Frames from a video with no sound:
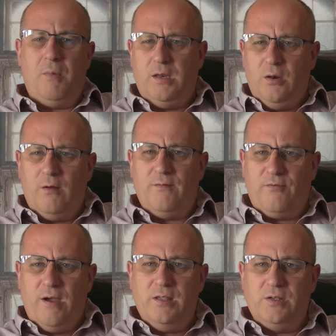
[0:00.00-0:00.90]
I not
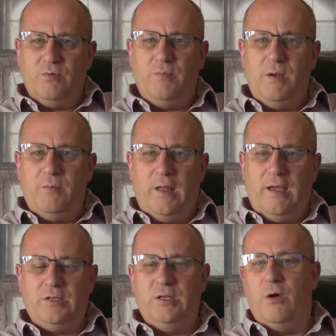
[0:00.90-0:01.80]
friends with people I
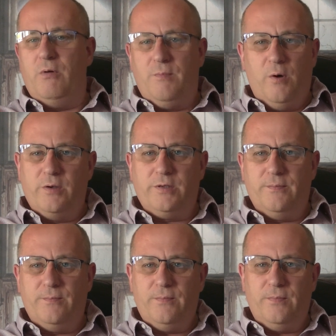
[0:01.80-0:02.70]
actually know in person,